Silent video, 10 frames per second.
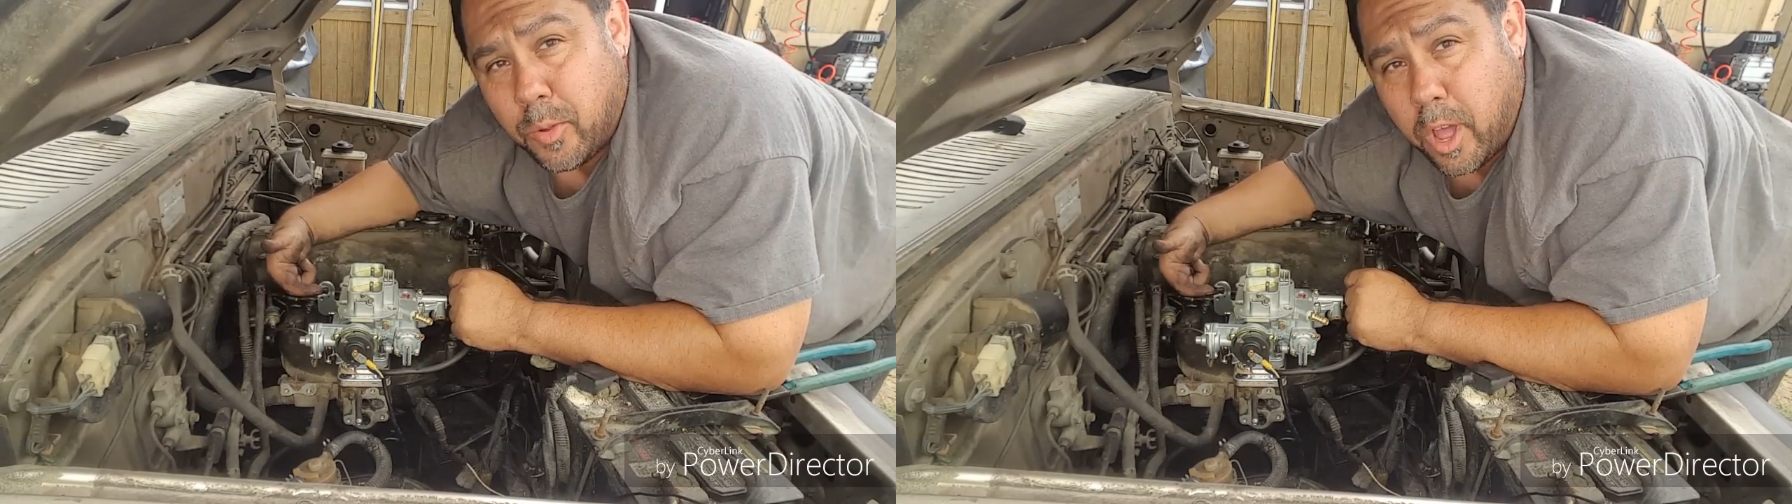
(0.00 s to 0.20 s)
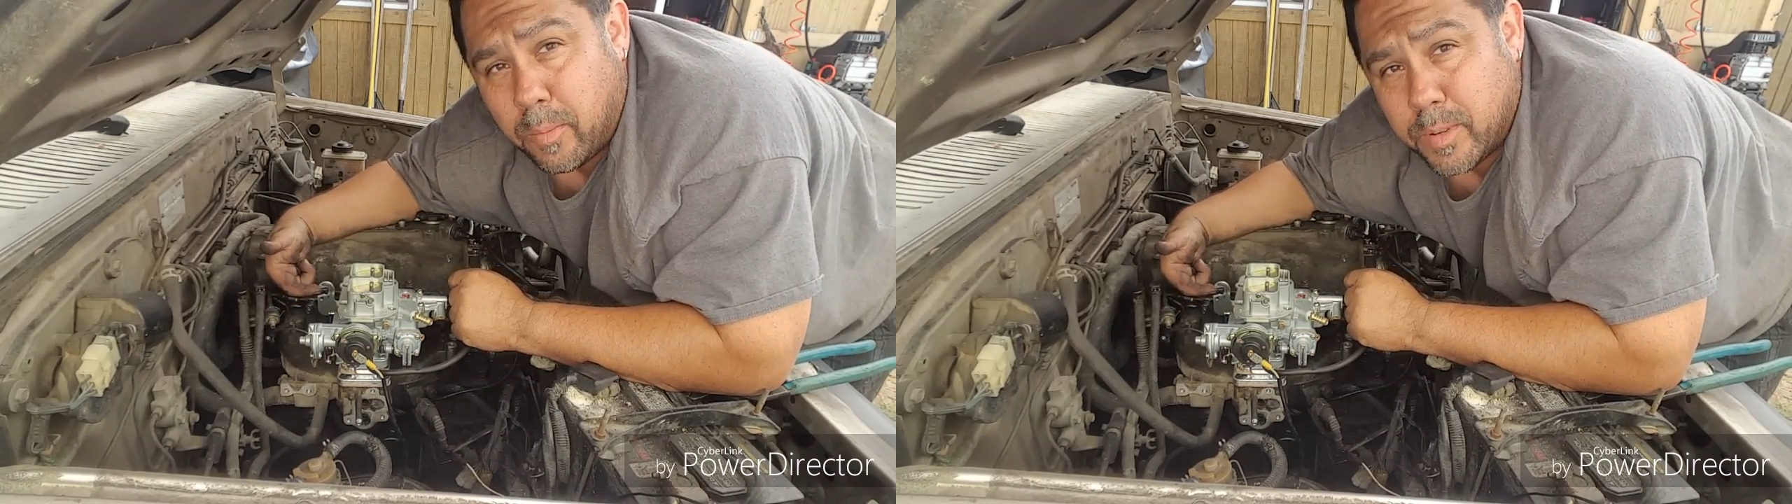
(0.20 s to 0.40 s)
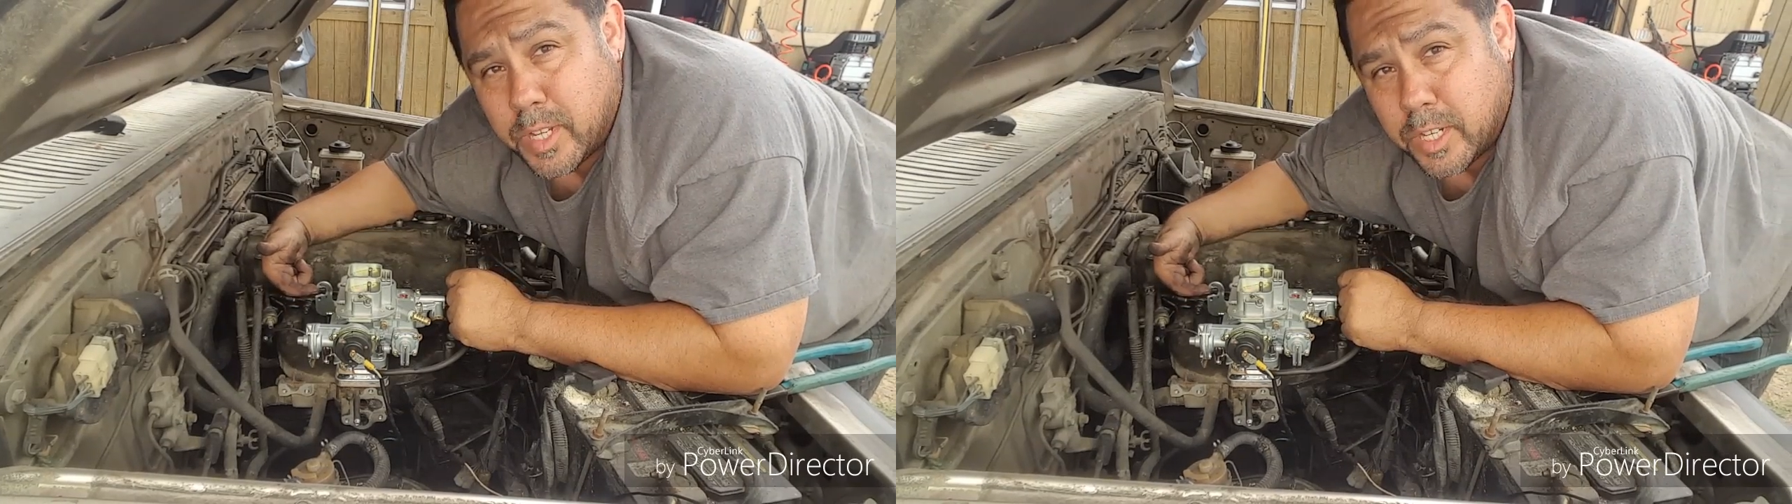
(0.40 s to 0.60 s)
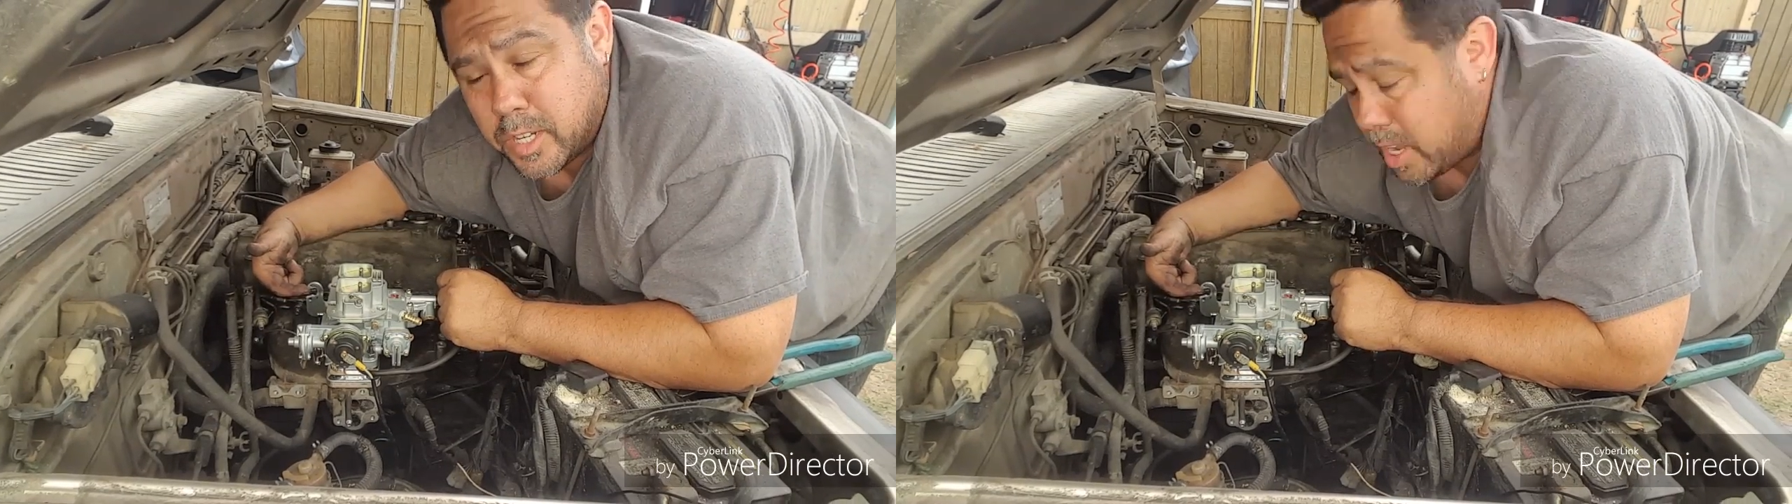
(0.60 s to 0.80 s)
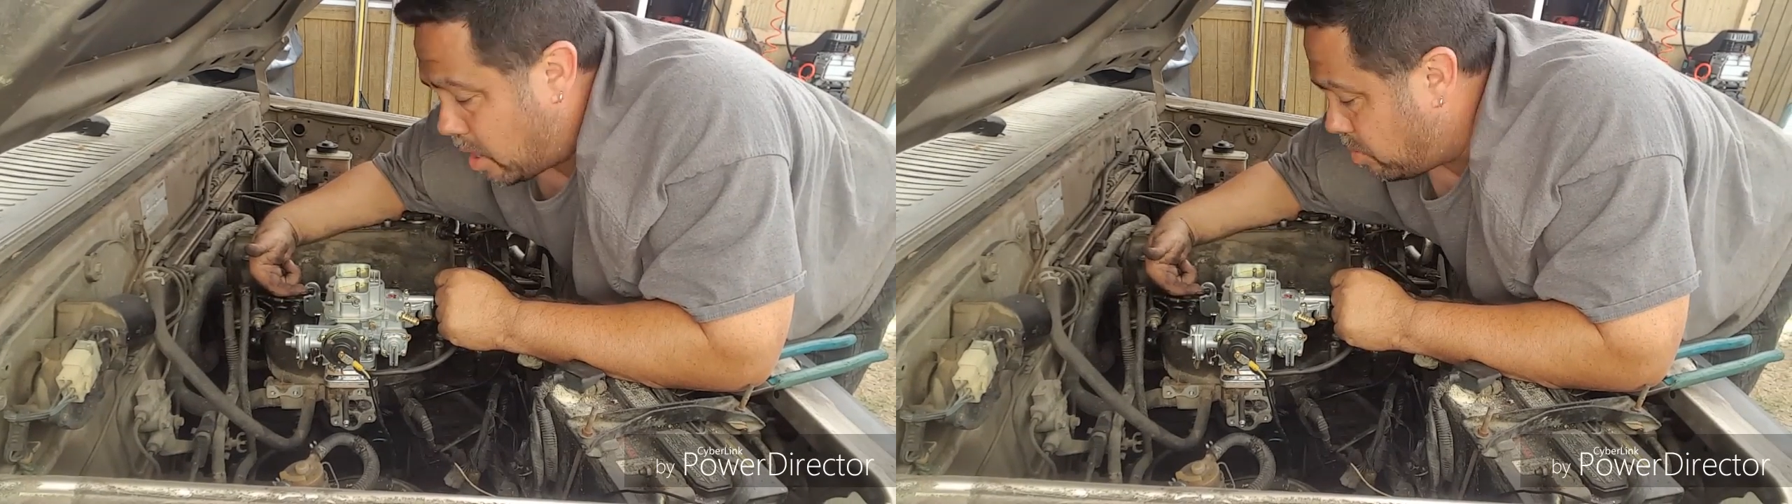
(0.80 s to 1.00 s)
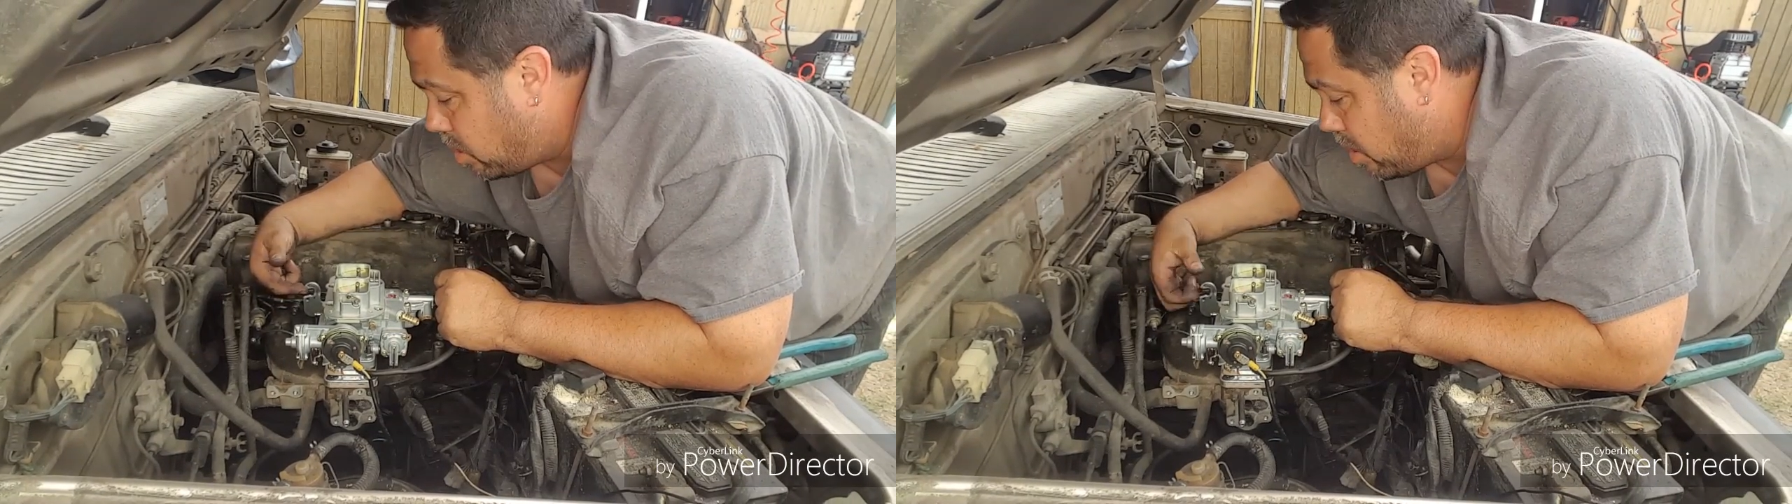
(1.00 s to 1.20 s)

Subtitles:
throttle position cable